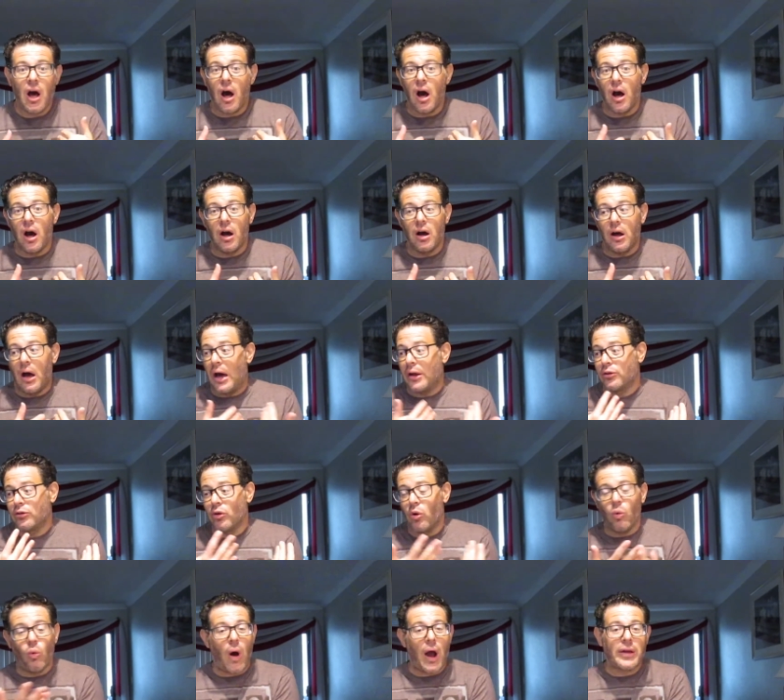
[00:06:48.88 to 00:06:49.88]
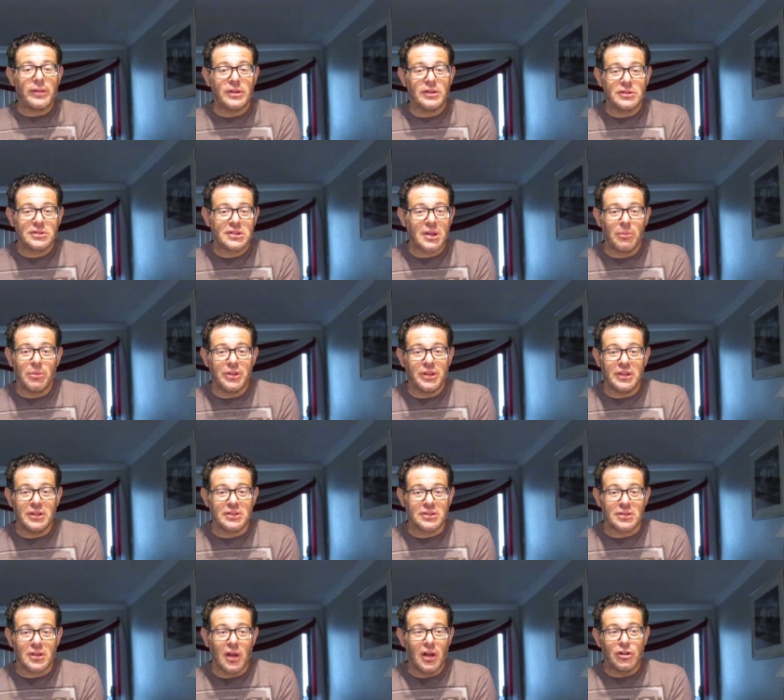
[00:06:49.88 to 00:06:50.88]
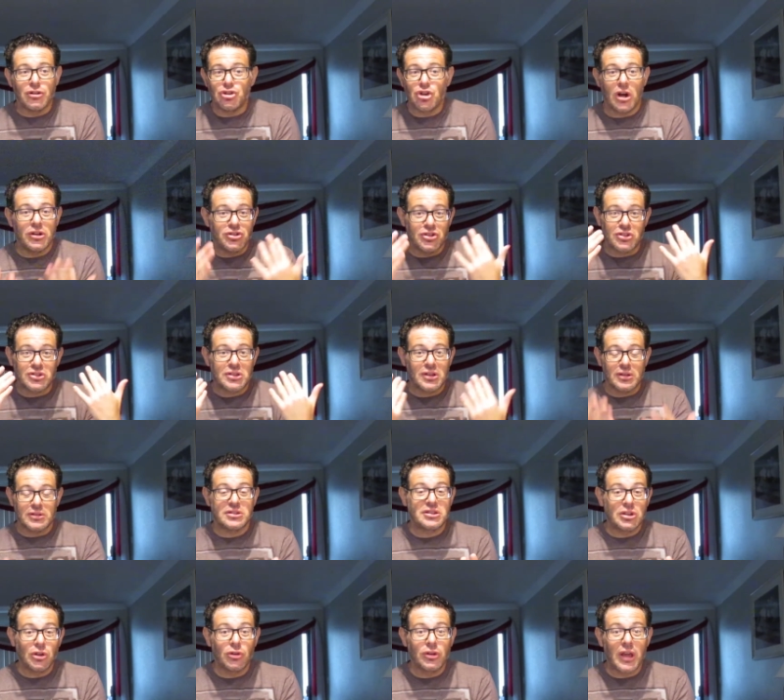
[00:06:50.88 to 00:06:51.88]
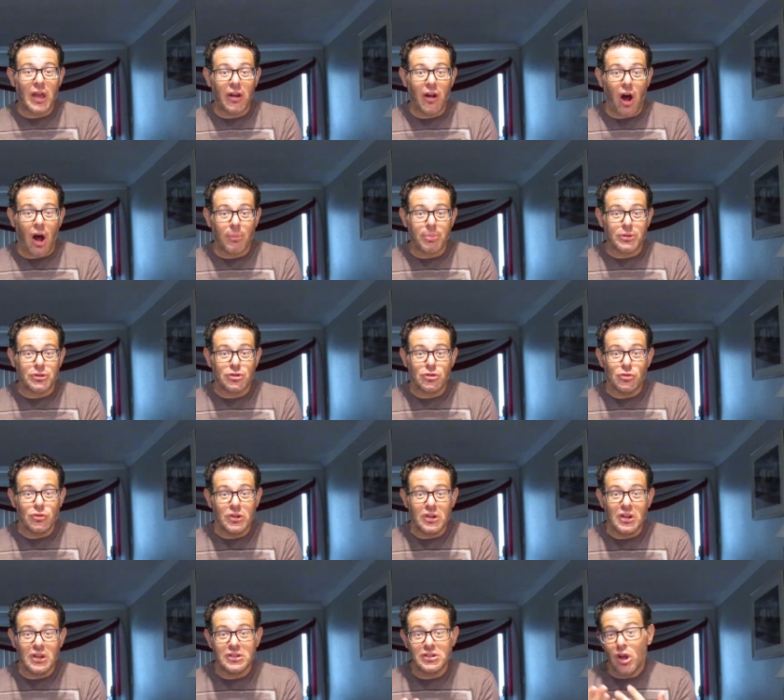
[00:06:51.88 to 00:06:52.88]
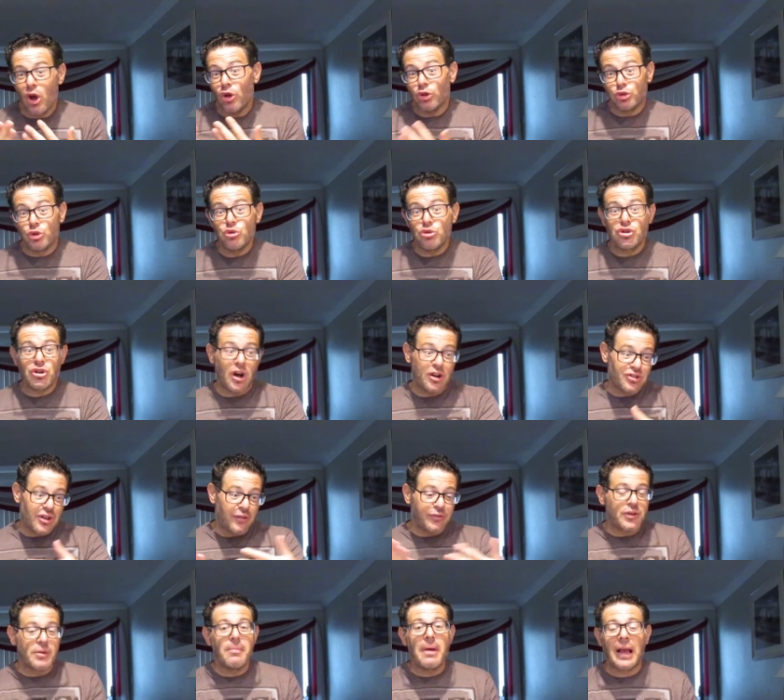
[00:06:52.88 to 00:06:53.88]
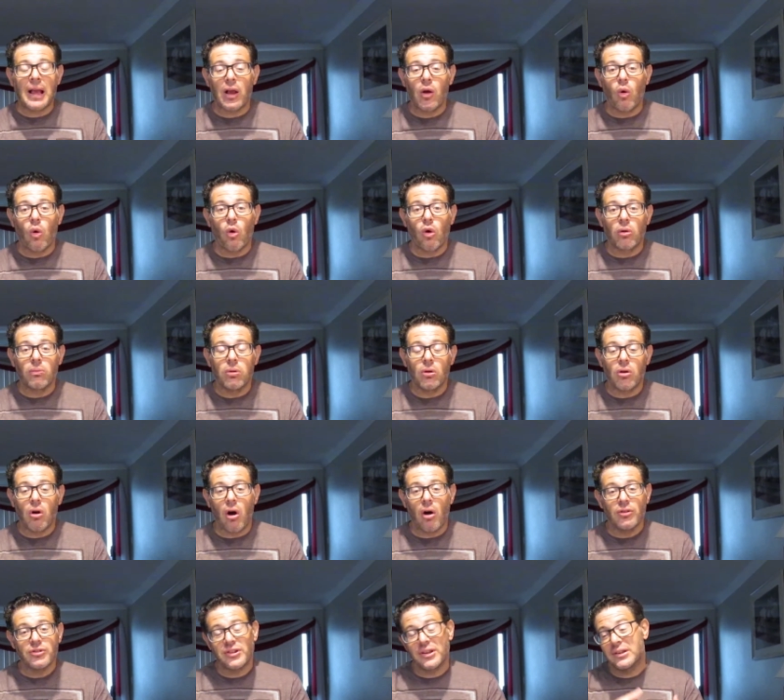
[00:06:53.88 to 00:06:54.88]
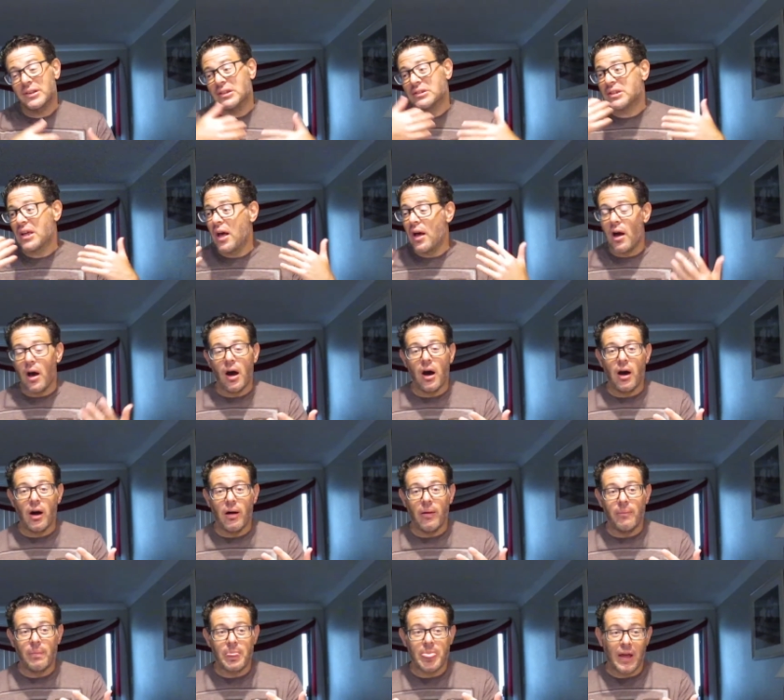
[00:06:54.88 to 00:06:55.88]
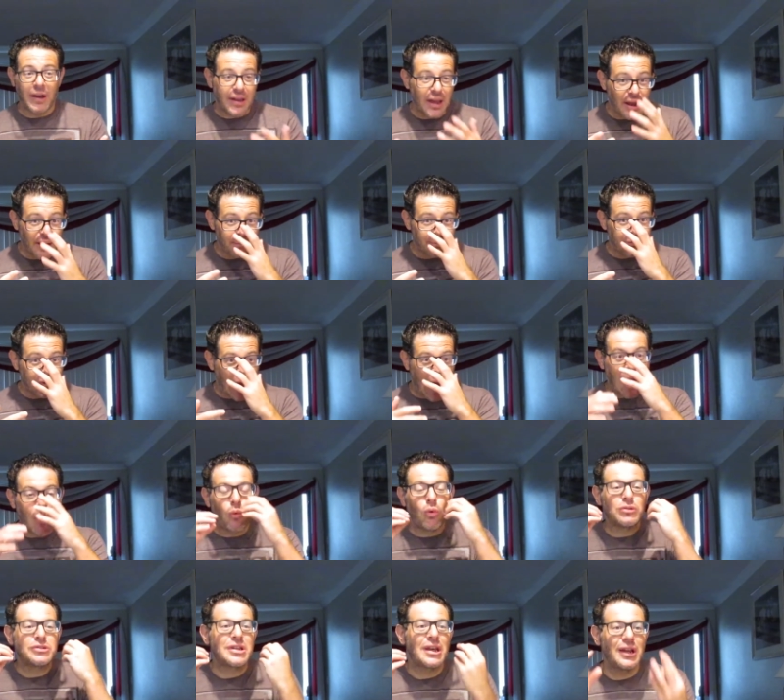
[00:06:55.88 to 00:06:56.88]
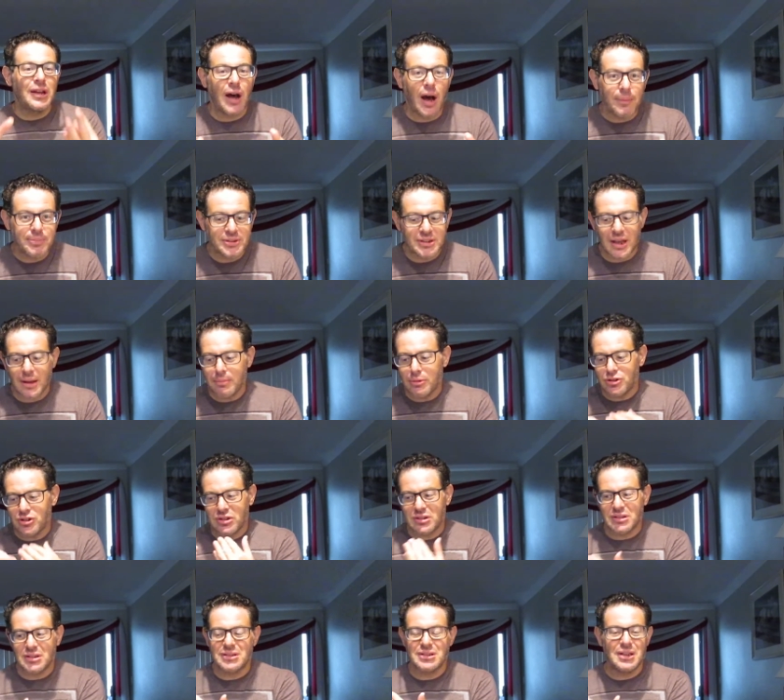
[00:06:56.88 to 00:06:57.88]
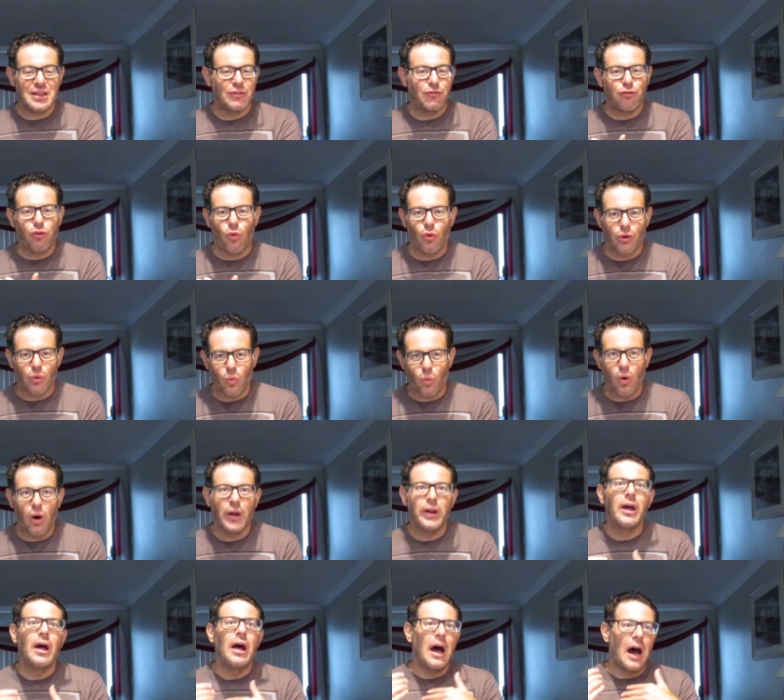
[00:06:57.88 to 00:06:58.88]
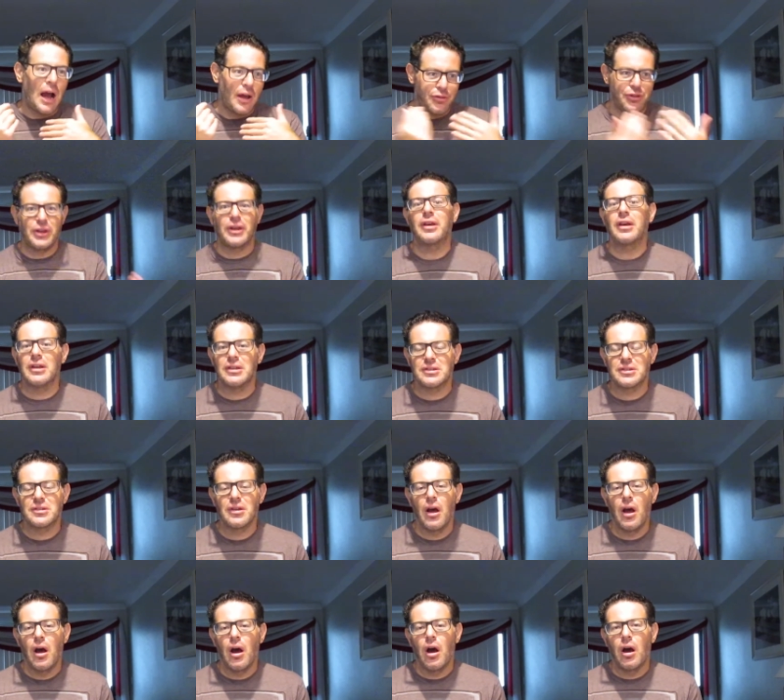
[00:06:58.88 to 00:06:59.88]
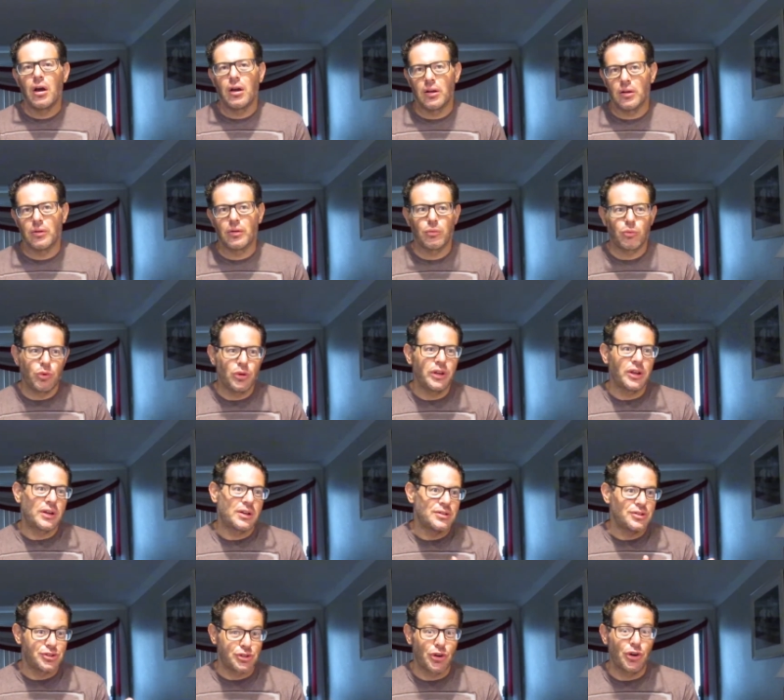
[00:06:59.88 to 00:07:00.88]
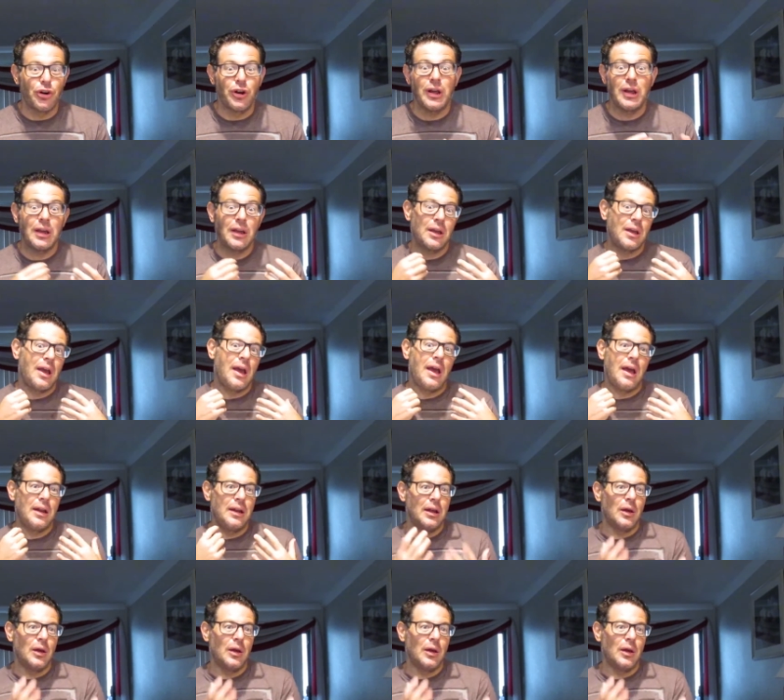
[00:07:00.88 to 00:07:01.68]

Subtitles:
I don't know why some of these judges still get opportunities to judge after making horrible calls like this. Again, I won't say an upset, but just to see 4 to 1, I think is really concerning. And